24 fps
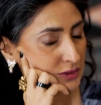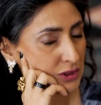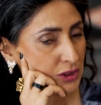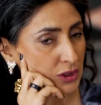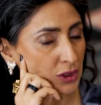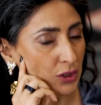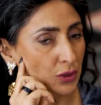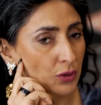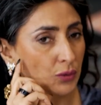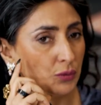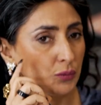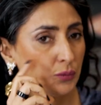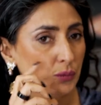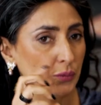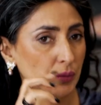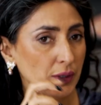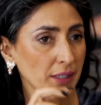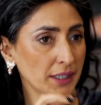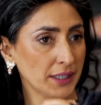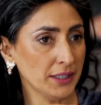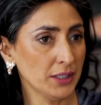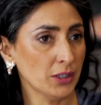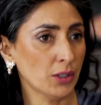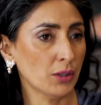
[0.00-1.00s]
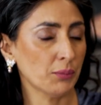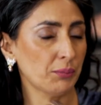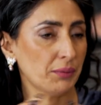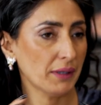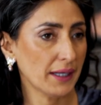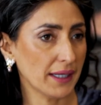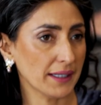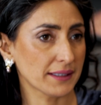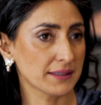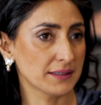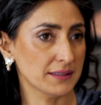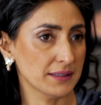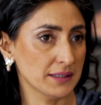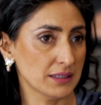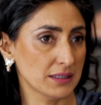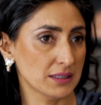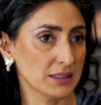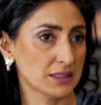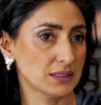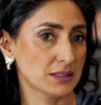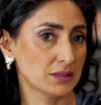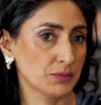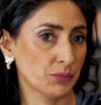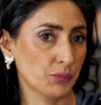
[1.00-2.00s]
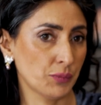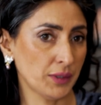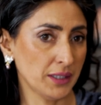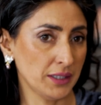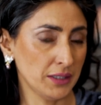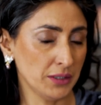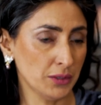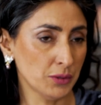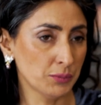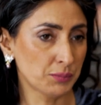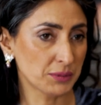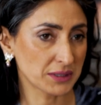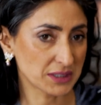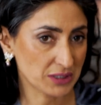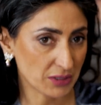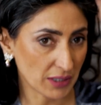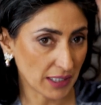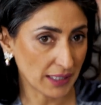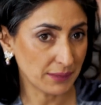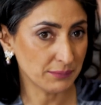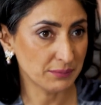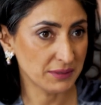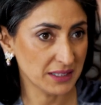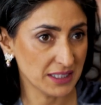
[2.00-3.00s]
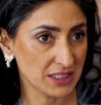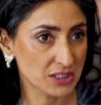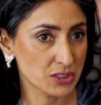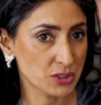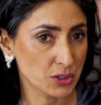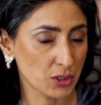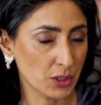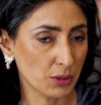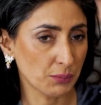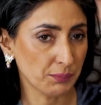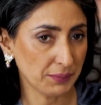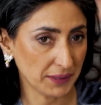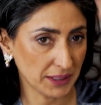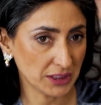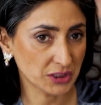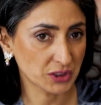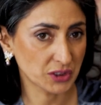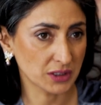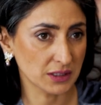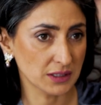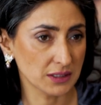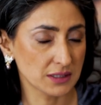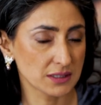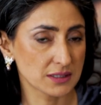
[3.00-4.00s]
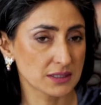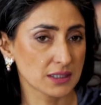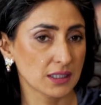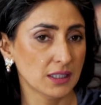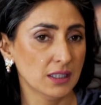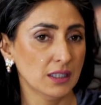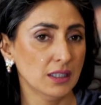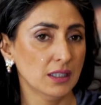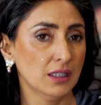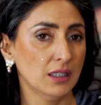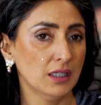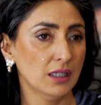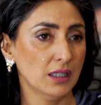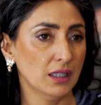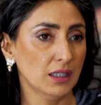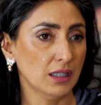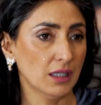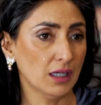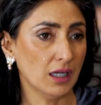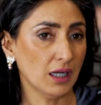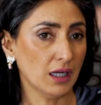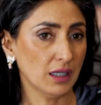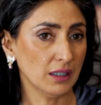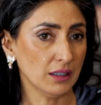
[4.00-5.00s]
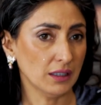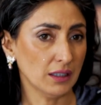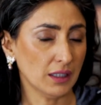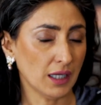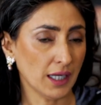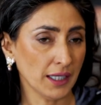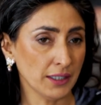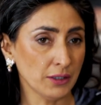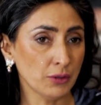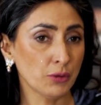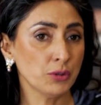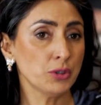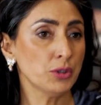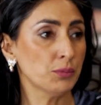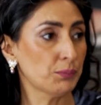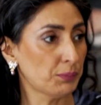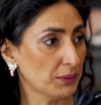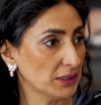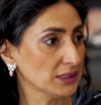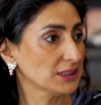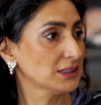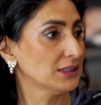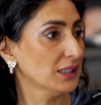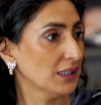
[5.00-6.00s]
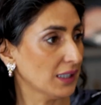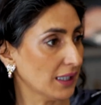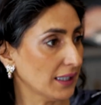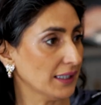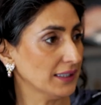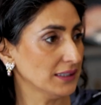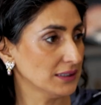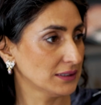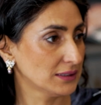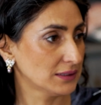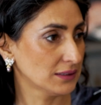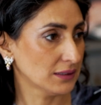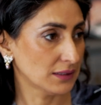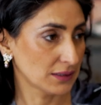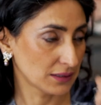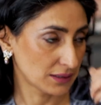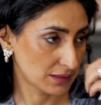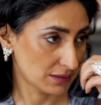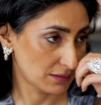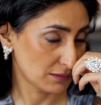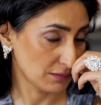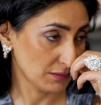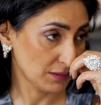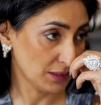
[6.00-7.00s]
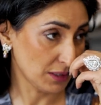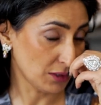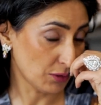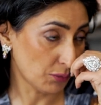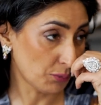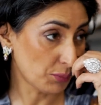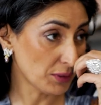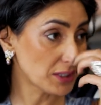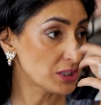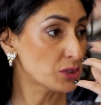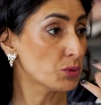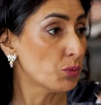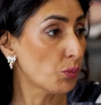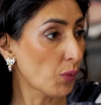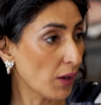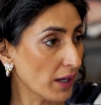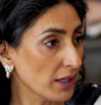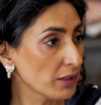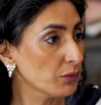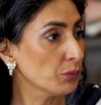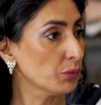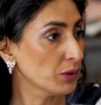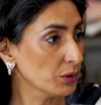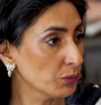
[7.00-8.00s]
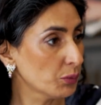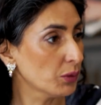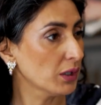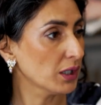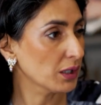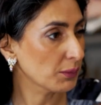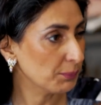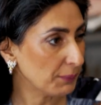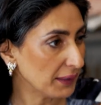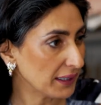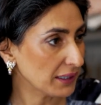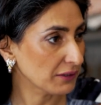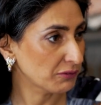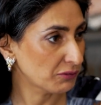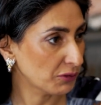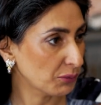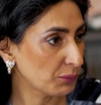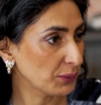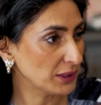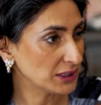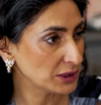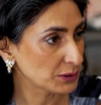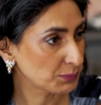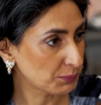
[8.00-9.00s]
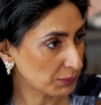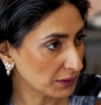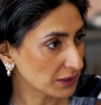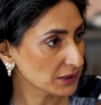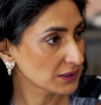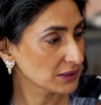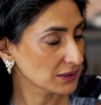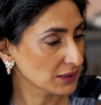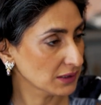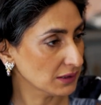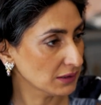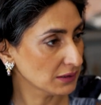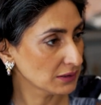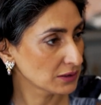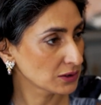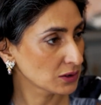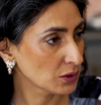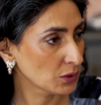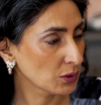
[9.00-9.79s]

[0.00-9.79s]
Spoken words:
So in your practice, when you prescribe these to your patients, I know you personalize, which one would work better for which person.